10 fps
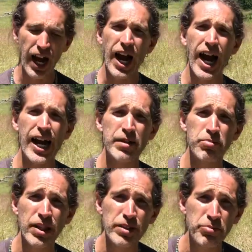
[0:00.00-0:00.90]
High
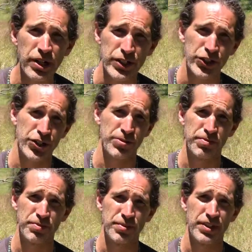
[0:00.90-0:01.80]
blood pressure.
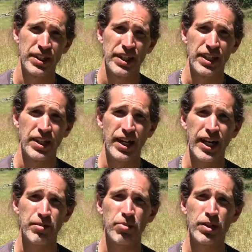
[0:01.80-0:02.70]

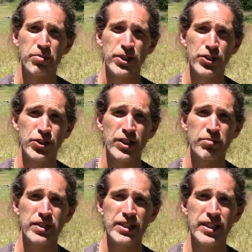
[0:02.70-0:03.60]
High blood pressure can
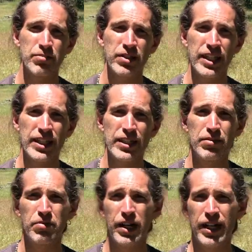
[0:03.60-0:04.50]
be
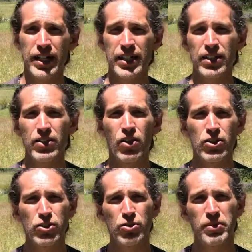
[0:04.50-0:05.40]
stimulated by
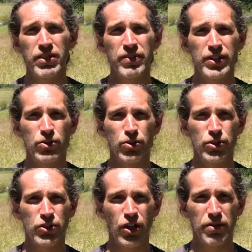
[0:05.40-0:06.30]
long-term elevated
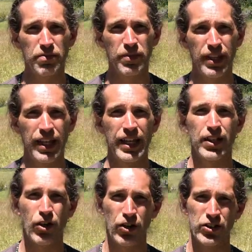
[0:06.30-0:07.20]
cortisol,
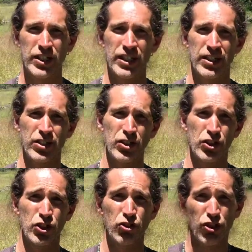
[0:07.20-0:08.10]
causing a
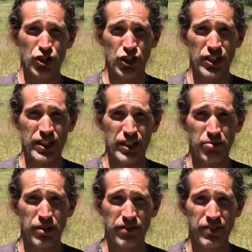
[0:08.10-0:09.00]
constriction in the
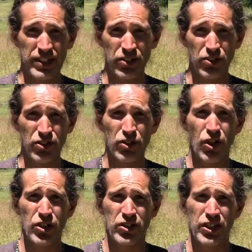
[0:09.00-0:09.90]
blood vessels,
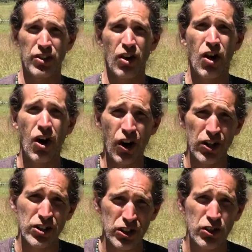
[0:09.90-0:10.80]
causing the
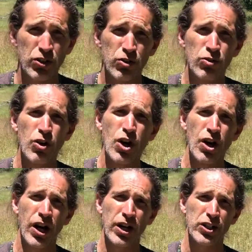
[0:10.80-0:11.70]
heart to
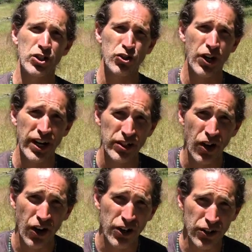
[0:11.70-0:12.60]
contract
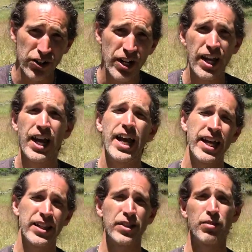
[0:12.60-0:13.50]
harder,
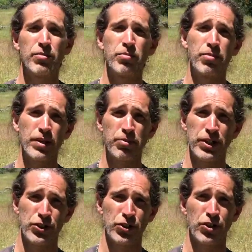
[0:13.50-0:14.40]
and blood
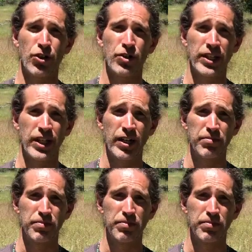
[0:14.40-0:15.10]
pressure going up.